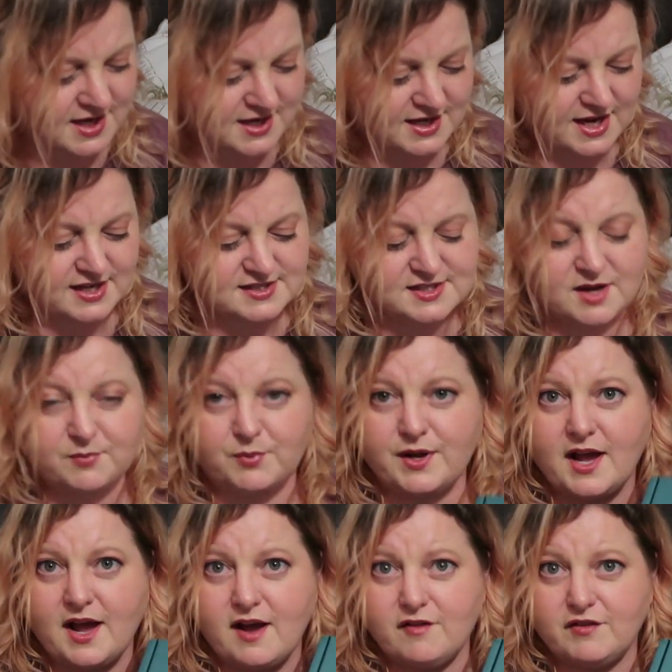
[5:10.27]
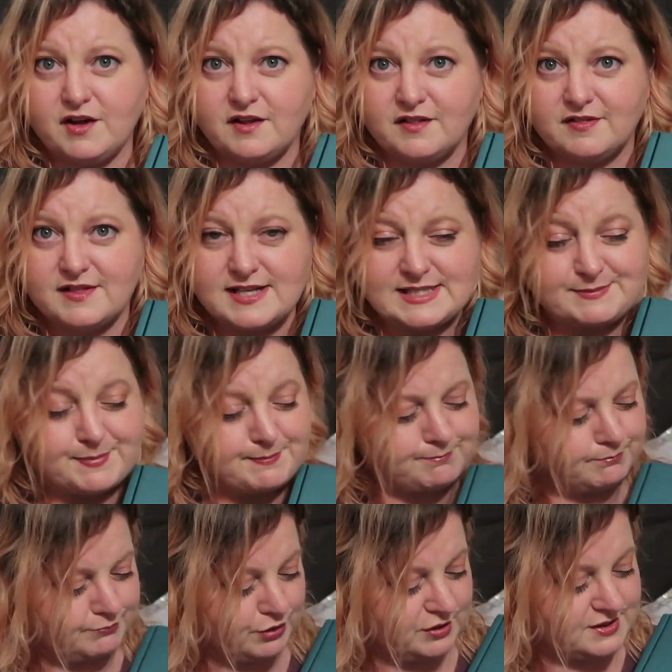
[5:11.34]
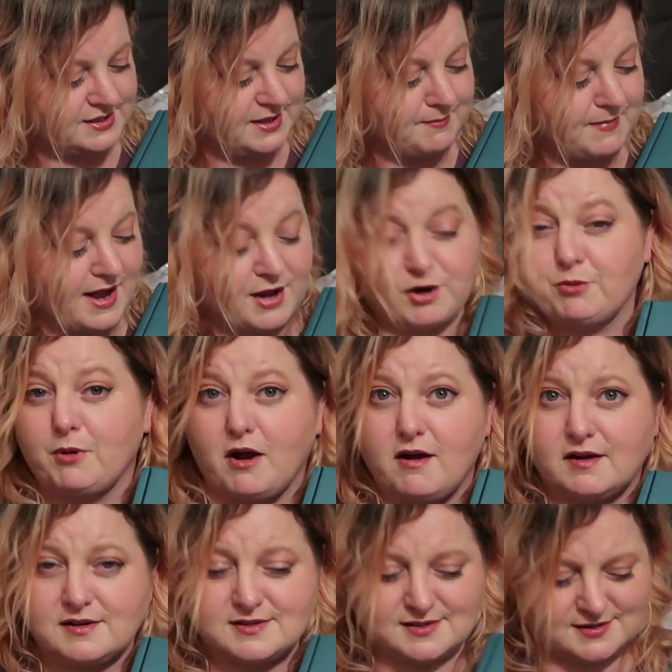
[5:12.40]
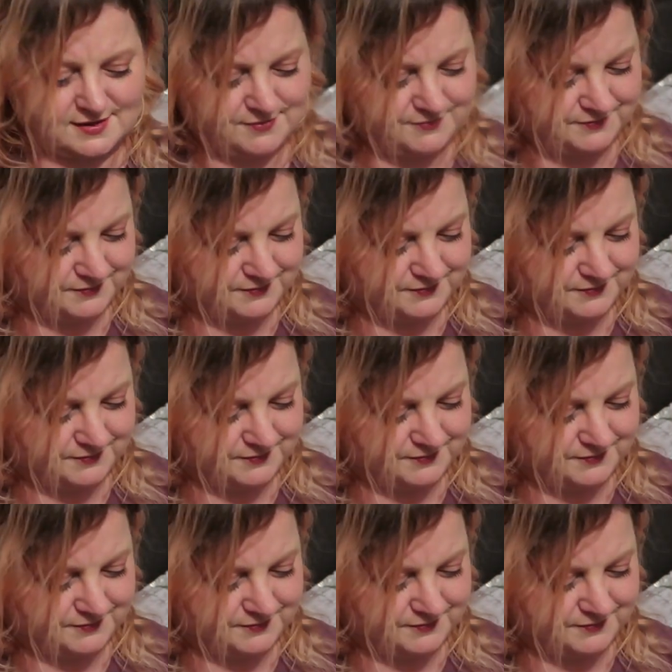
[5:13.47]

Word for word: Next up we have this Books That Matter box.